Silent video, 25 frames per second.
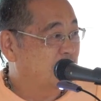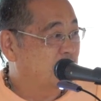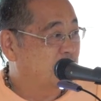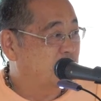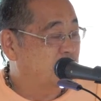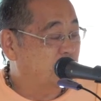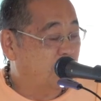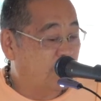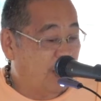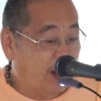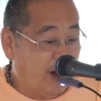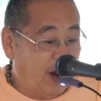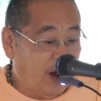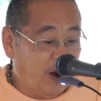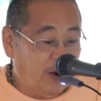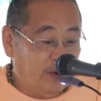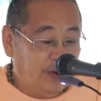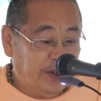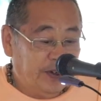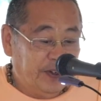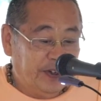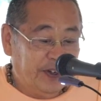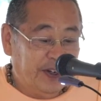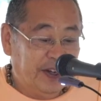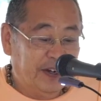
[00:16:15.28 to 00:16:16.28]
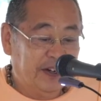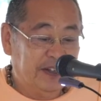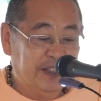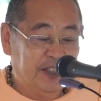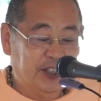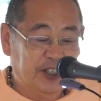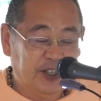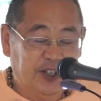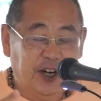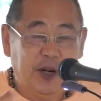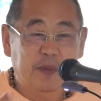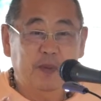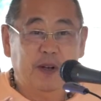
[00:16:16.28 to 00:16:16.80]
So, how can you get
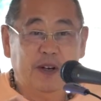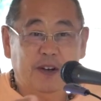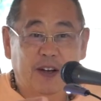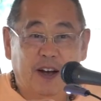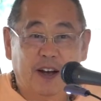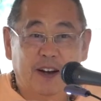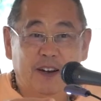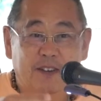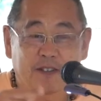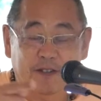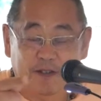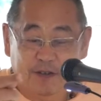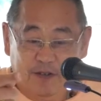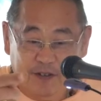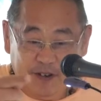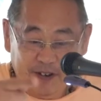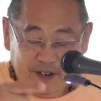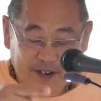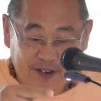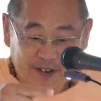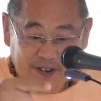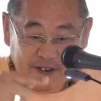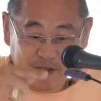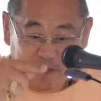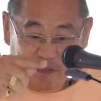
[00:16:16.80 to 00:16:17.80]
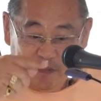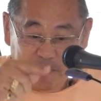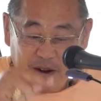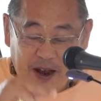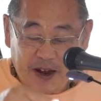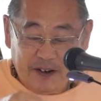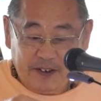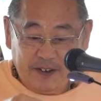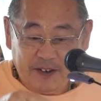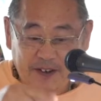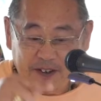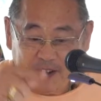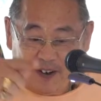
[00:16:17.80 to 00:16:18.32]
enjoyment out of
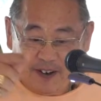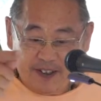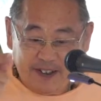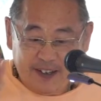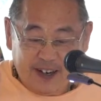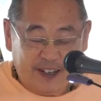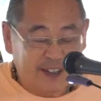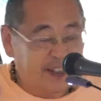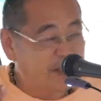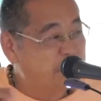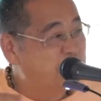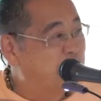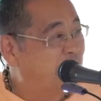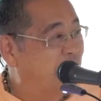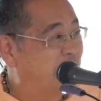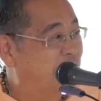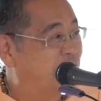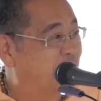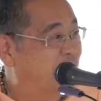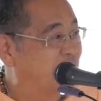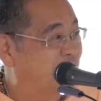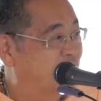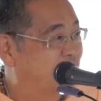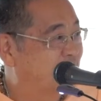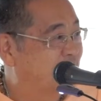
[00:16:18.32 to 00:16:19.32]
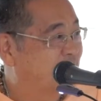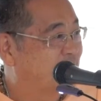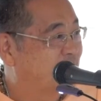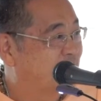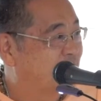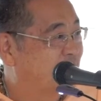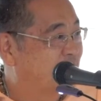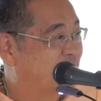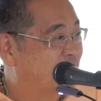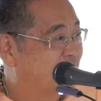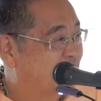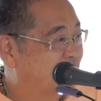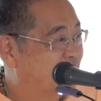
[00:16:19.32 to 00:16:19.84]
matter contacting matter?
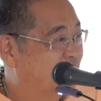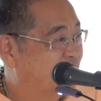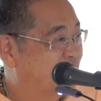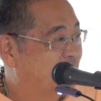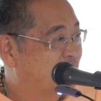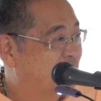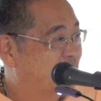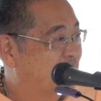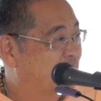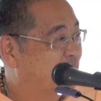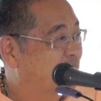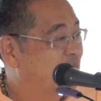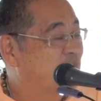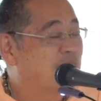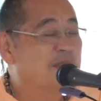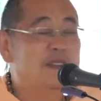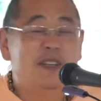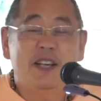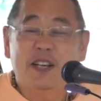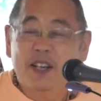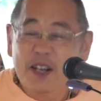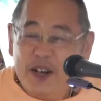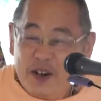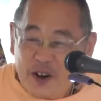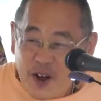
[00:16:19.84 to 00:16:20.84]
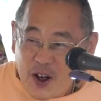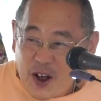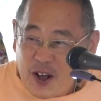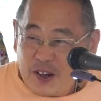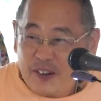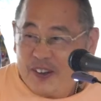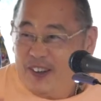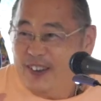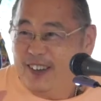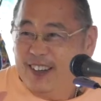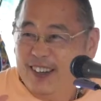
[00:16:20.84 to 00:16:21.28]
He cannot.